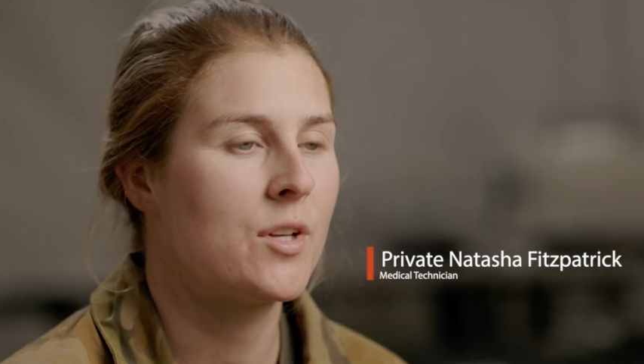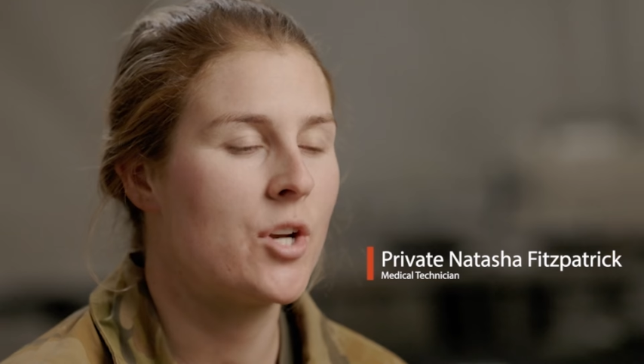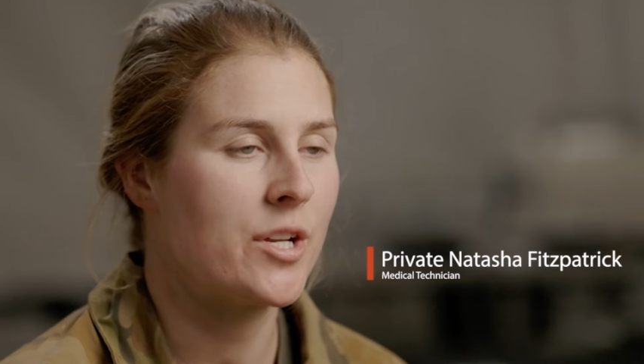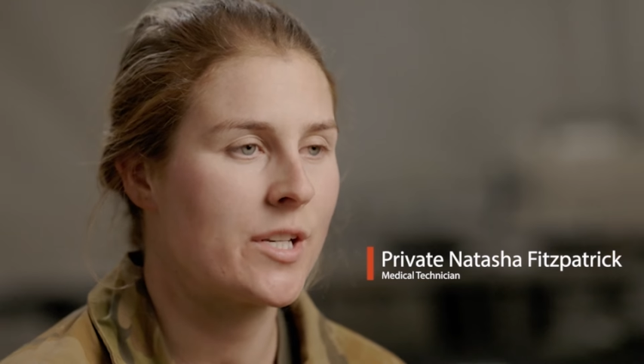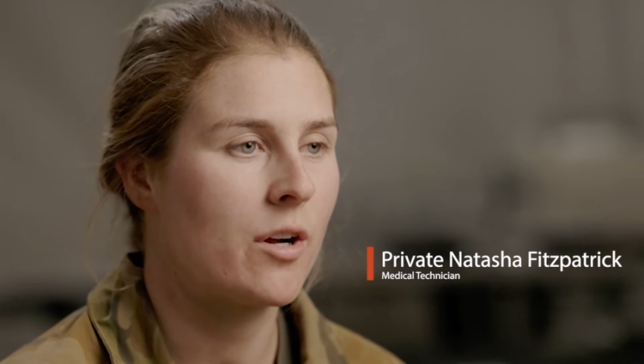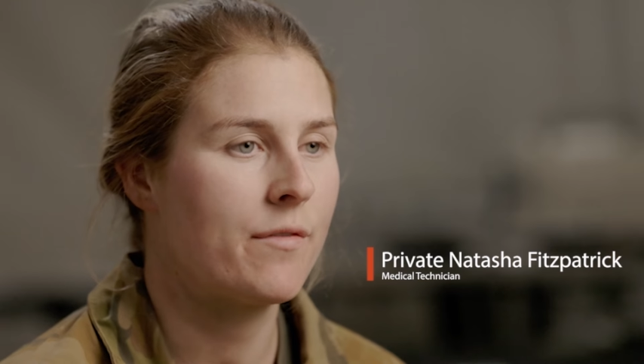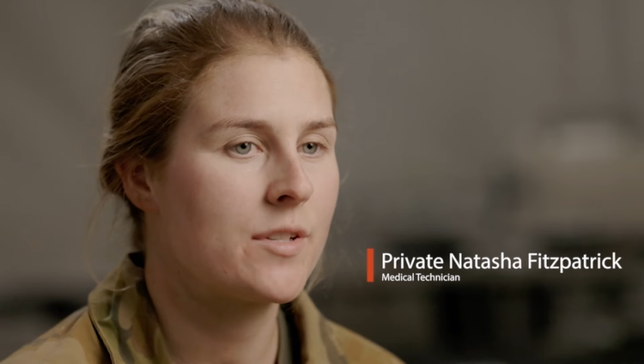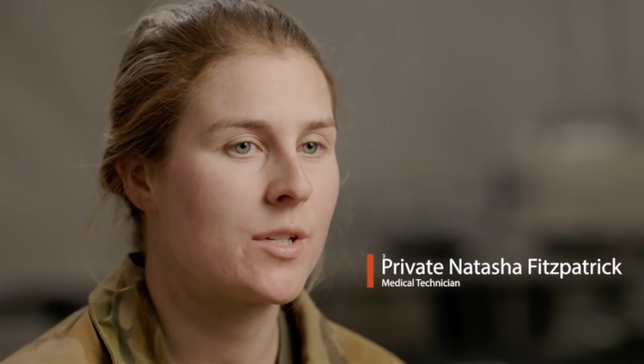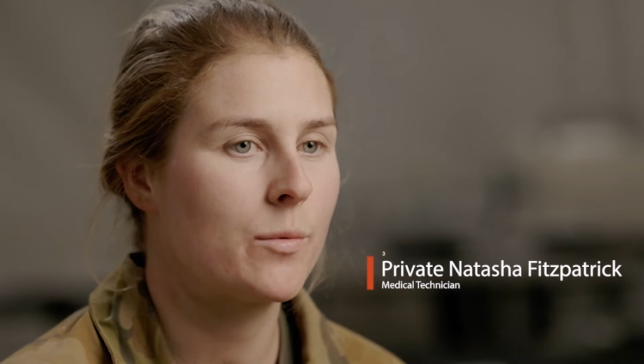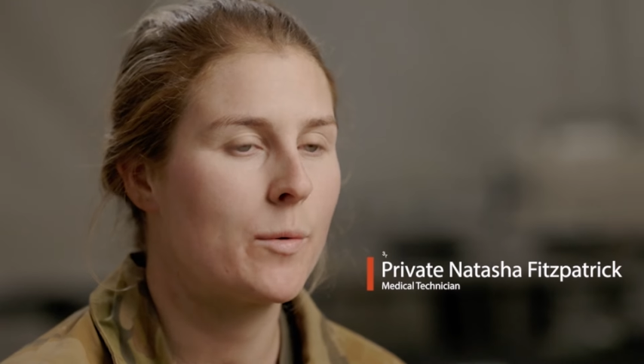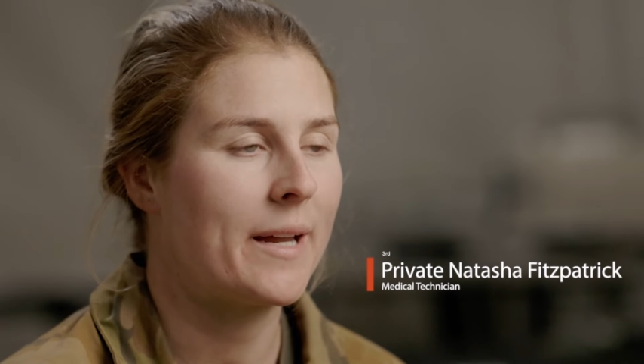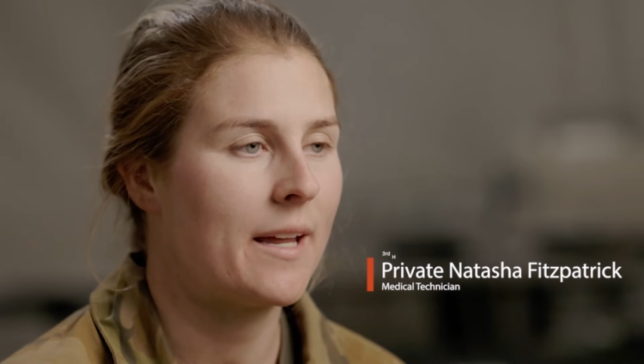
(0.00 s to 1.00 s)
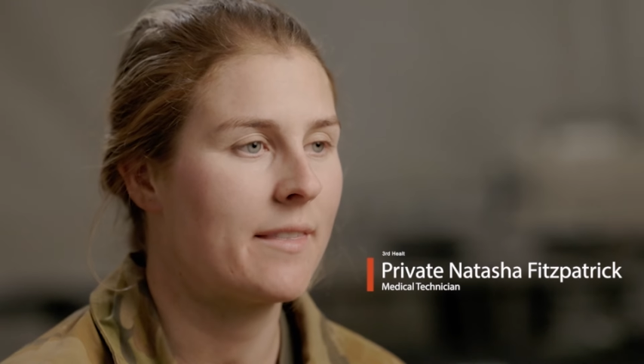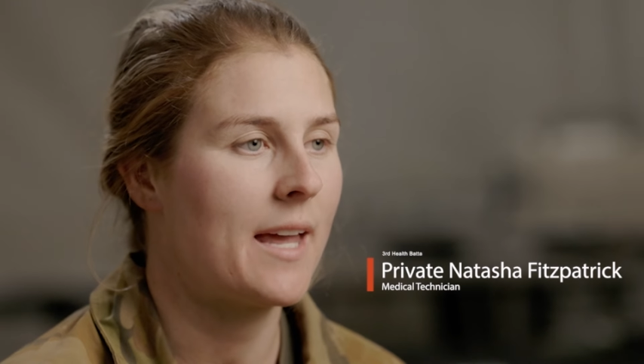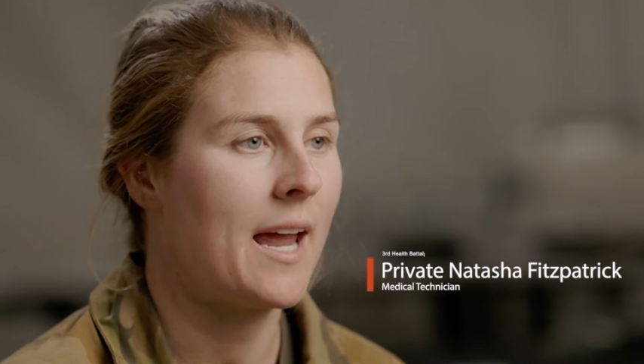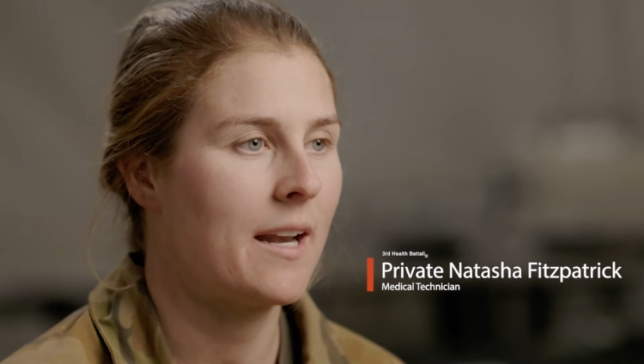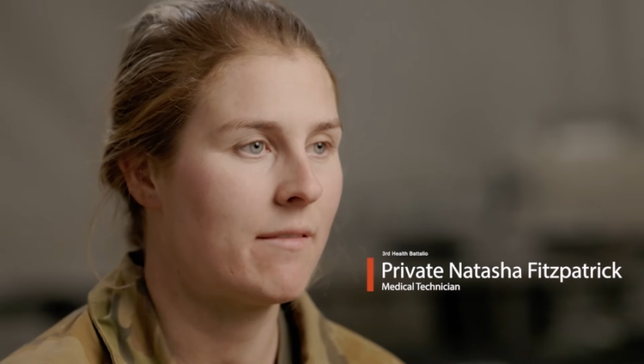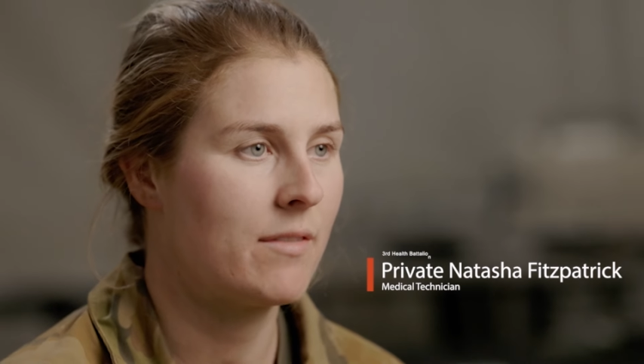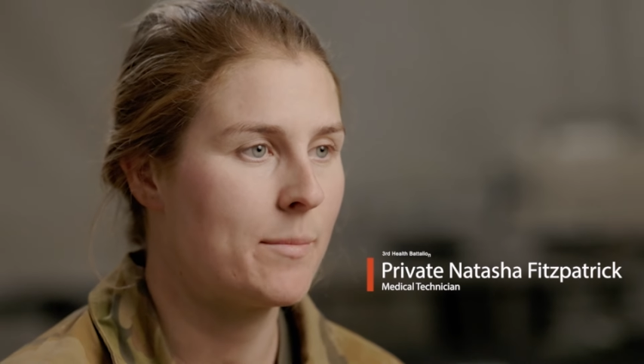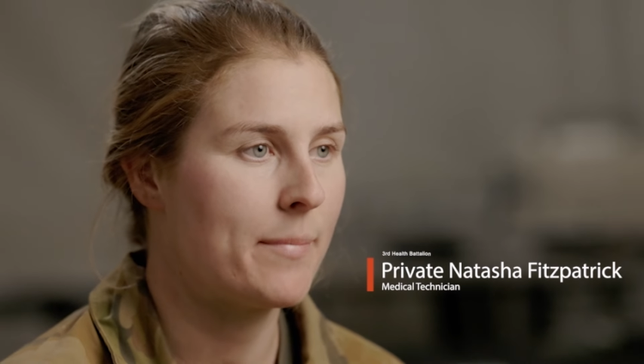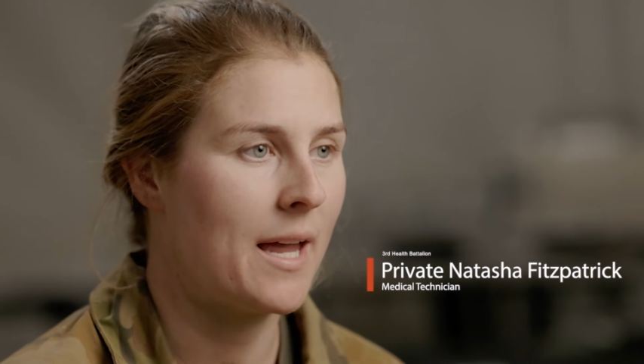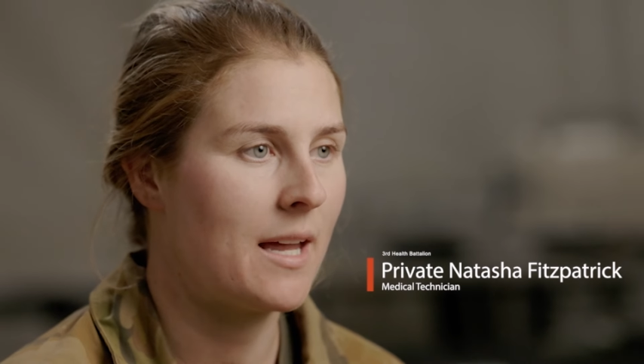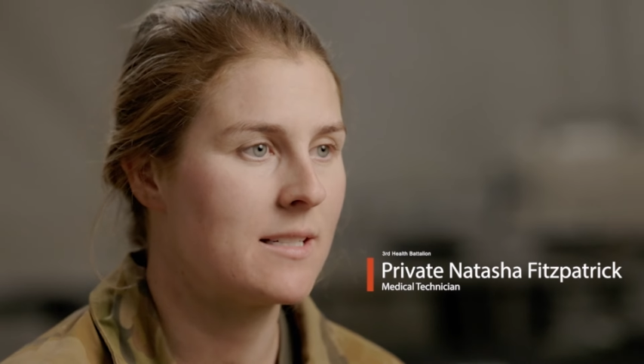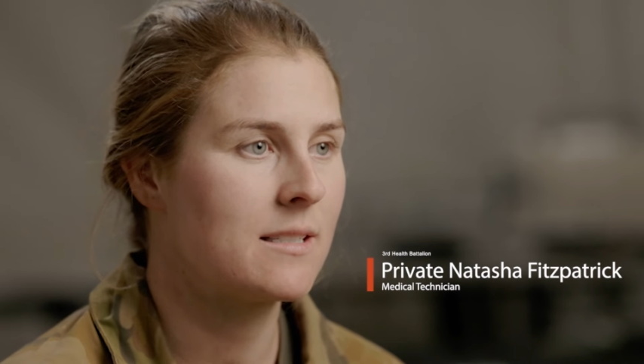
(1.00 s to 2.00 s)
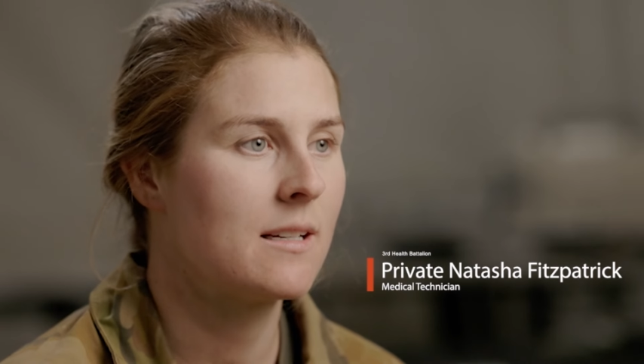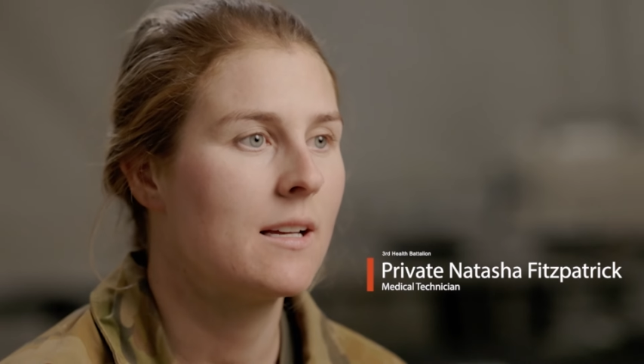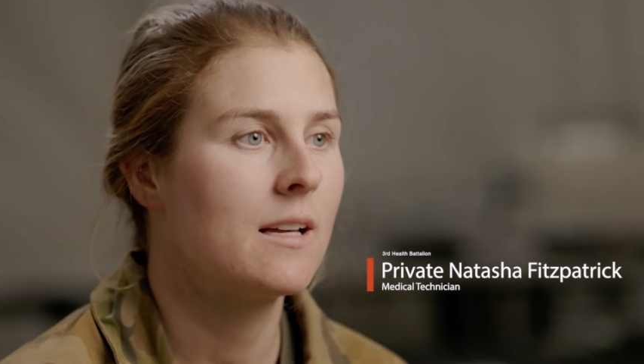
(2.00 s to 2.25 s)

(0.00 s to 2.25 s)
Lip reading: the nursing officer will be at the head of the bed.